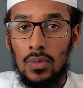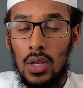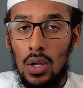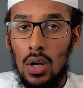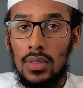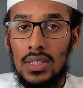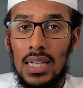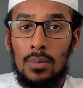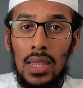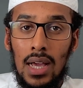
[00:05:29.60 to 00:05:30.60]
A lot of the
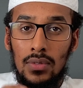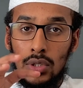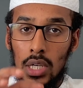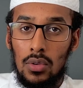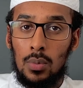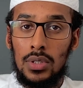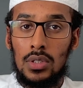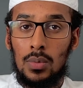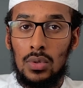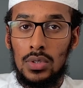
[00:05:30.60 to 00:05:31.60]
time they have general
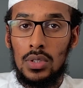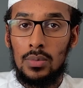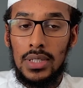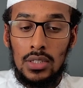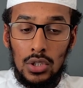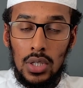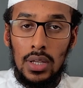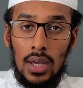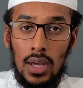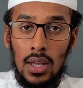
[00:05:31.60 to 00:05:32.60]
principles, because the
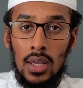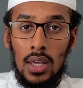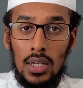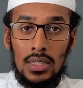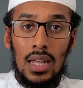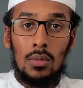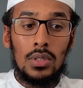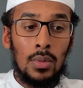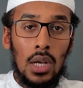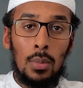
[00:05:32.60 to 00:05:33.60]
Sharia, Islam, is
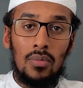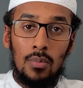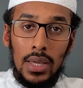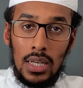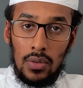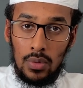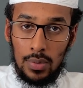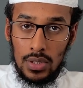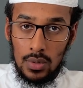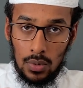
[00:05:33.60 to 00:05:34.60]
made up of many different
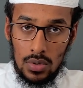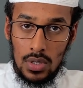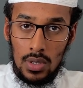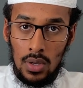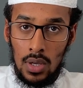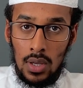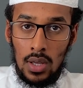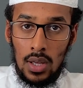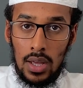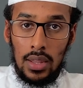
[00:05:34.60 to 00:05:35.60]
principles,
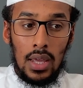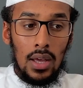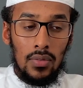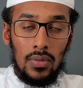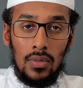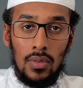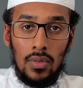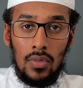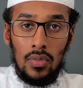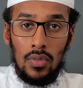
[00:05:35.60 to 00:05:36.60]
and they have
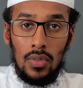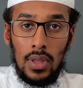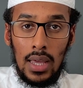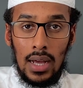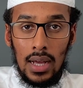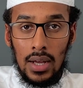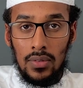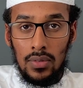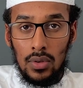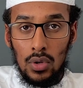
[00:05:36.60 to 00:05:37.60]

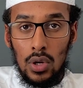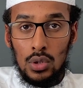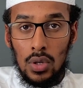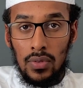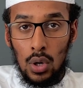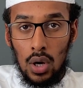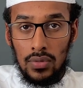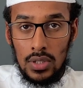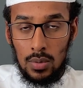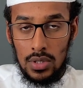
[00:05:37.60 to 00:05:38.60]
knowledge of a lot of
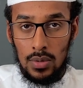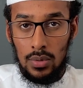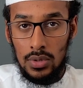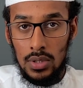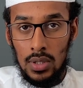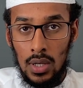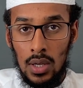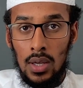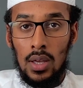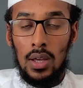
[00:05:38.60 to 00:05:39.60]
these principles,
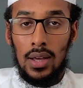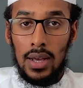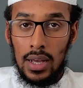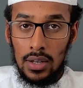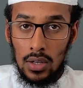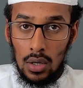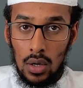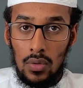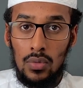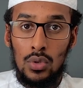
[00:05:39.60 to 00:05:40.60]
and a lot
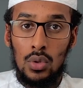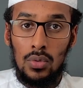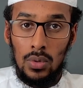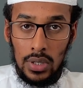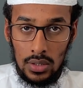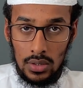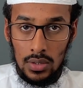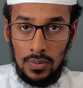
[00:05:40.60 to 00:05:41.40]
of new rulings